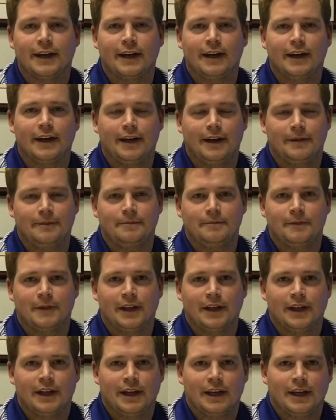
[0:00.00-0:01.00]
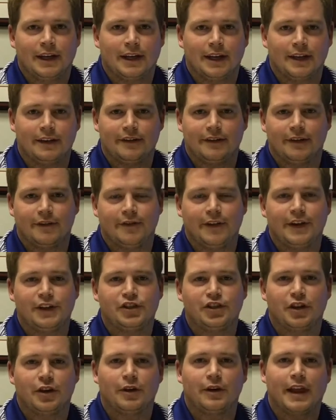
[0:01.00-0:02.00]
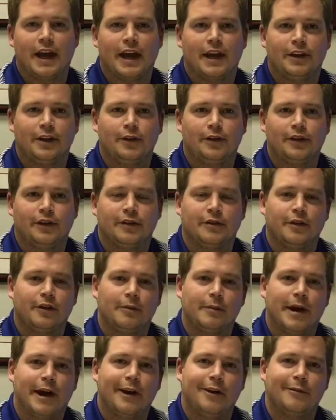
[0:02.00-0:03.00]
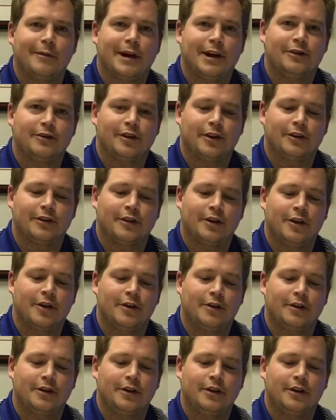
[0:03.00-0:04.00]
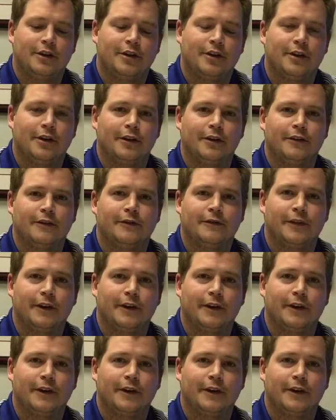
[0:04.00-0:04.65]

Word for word: Um, it's the feature that uses your biometrics on your